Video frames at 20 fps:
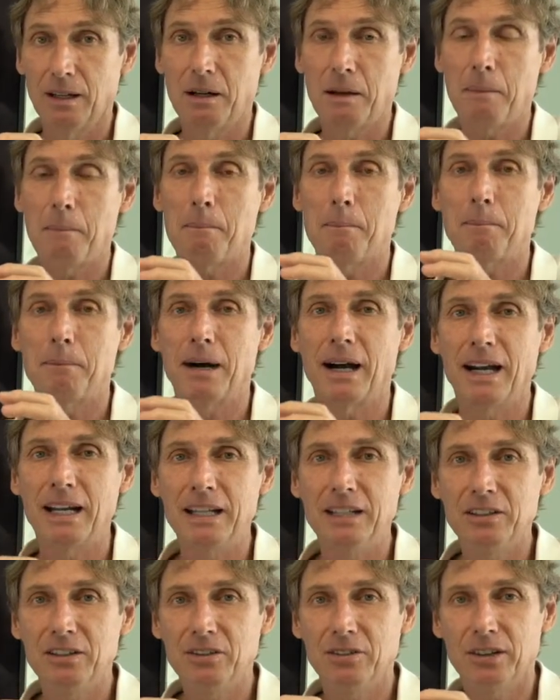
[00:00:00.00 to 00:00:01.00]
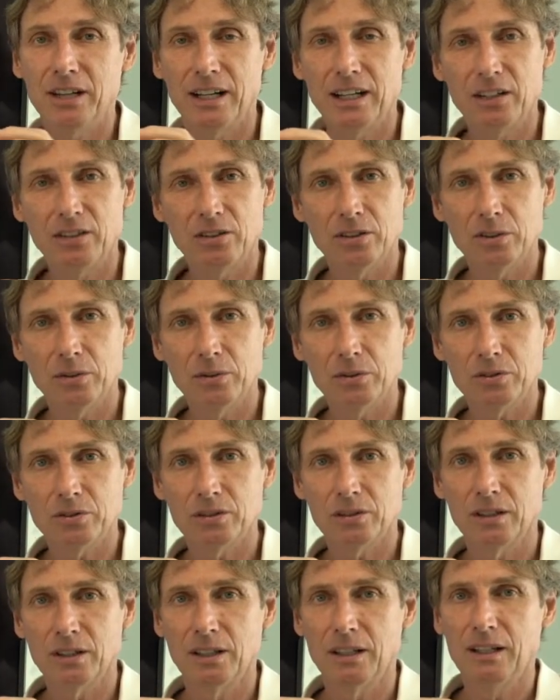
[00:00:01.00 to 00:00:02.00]
minor errors
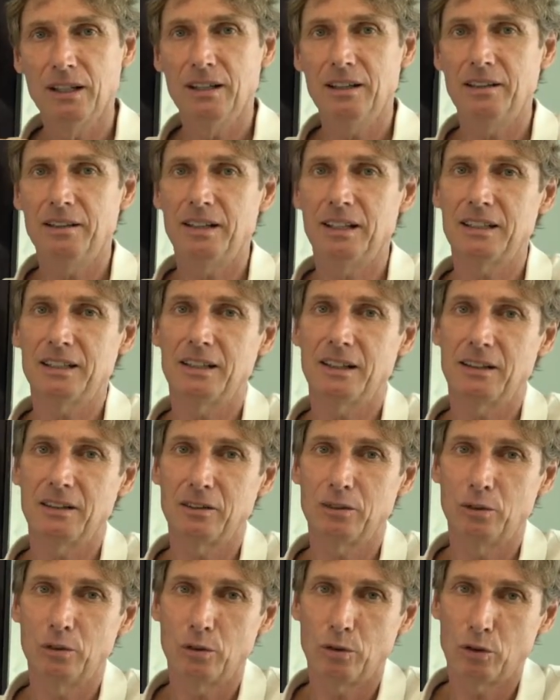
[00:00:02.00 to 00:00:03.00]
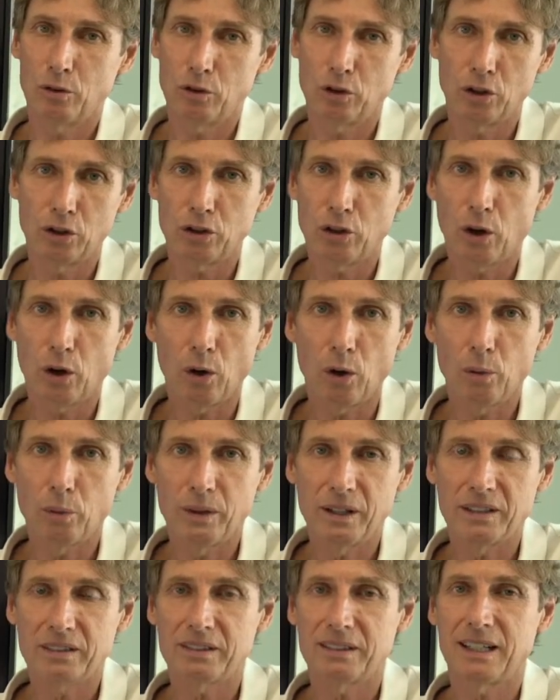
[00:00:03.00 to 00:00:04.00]
that not
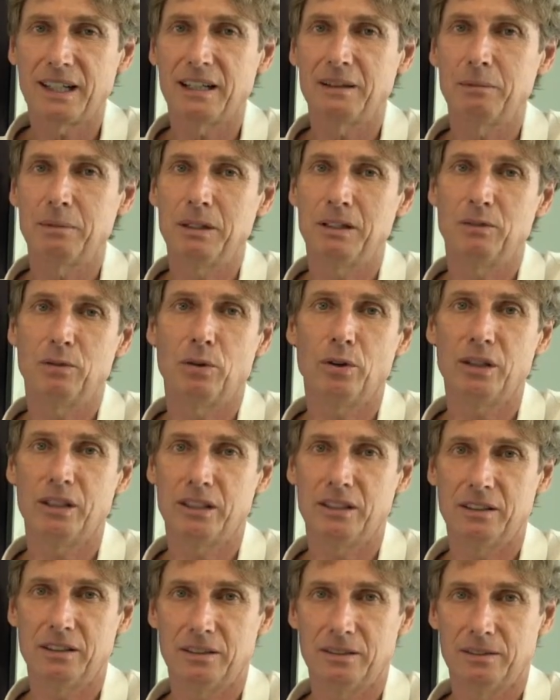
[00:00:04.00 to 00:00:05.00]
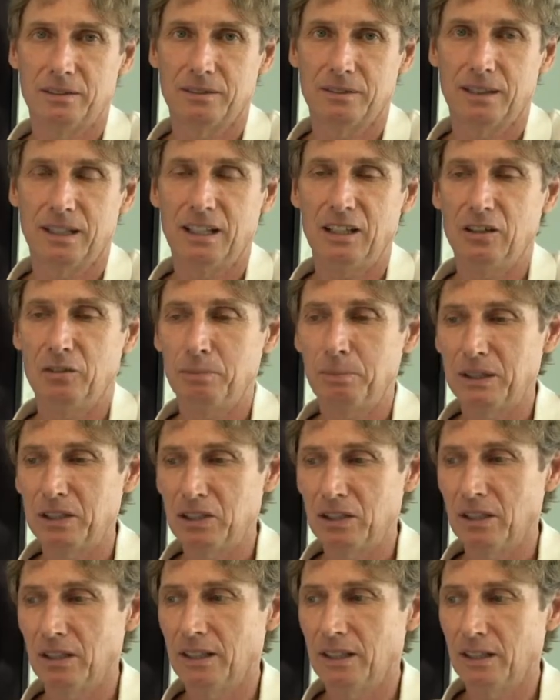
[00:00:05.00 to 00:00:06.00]
always can be avoided,
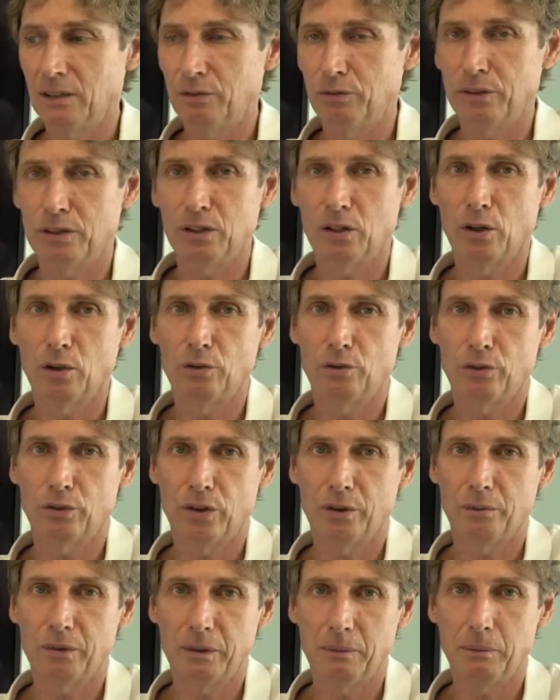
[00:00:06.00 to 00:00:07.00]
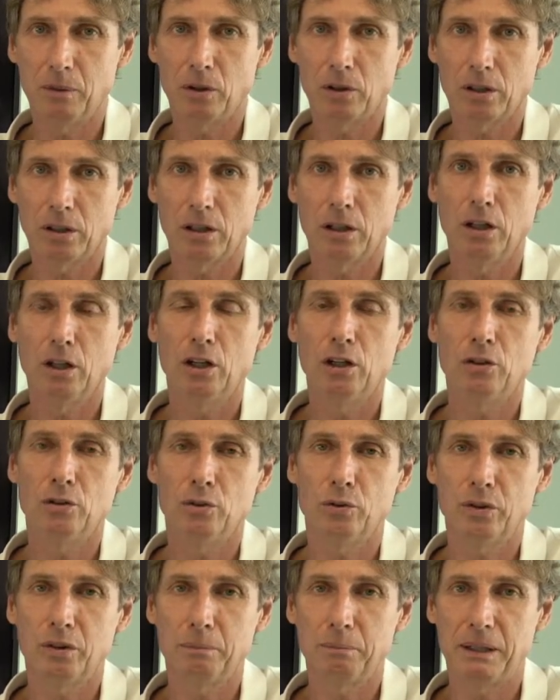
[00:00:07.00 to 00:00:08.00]
especially if we go from the model
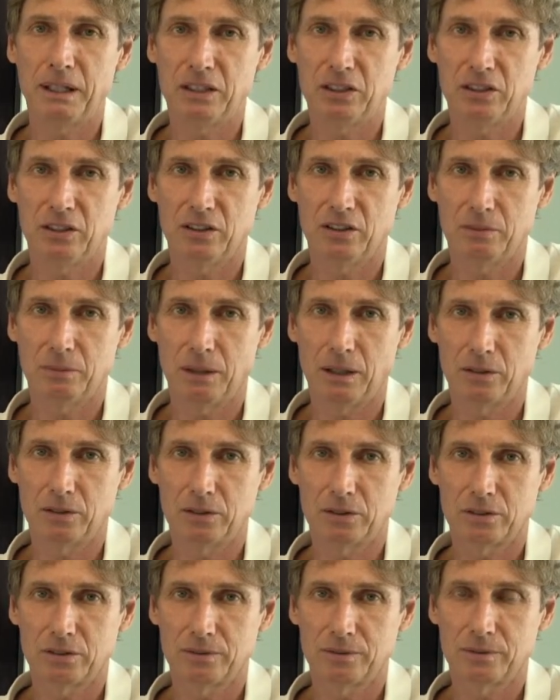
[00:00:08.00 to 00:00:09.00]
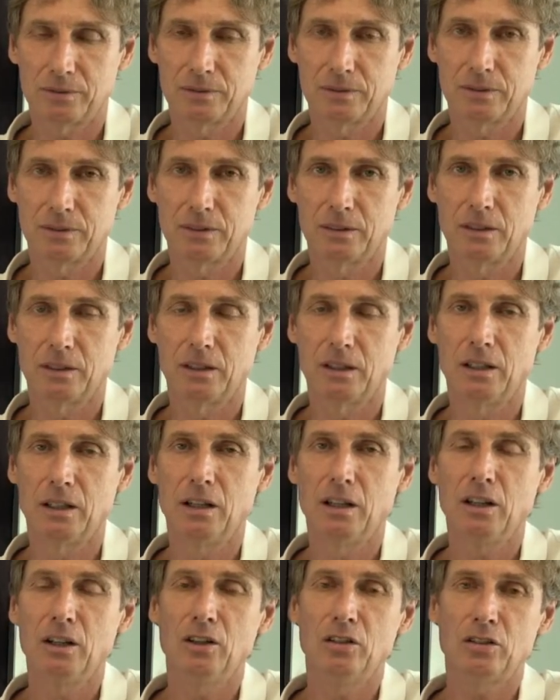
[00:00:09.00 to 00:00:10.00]
to the patient's mouth.
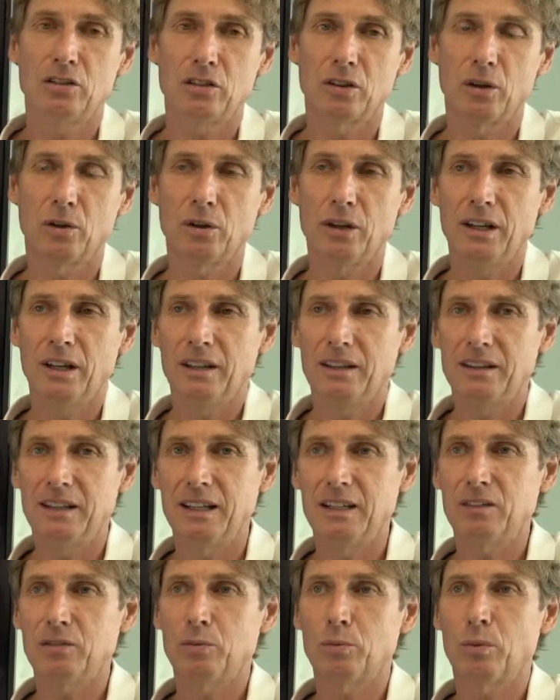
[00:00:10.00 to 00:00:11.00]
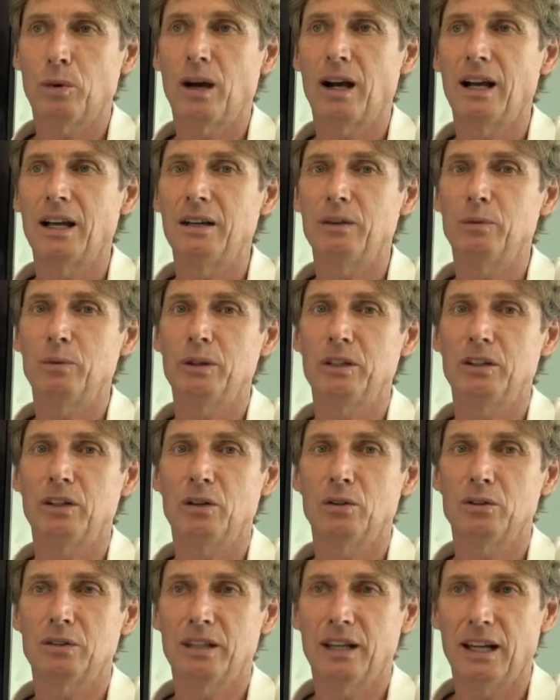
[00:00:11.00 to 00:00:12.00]
So that's why we
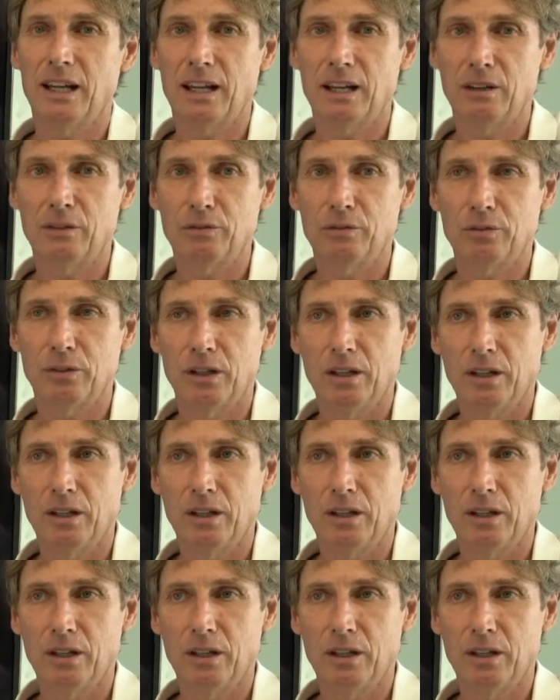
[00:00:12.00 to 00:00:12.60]
don't have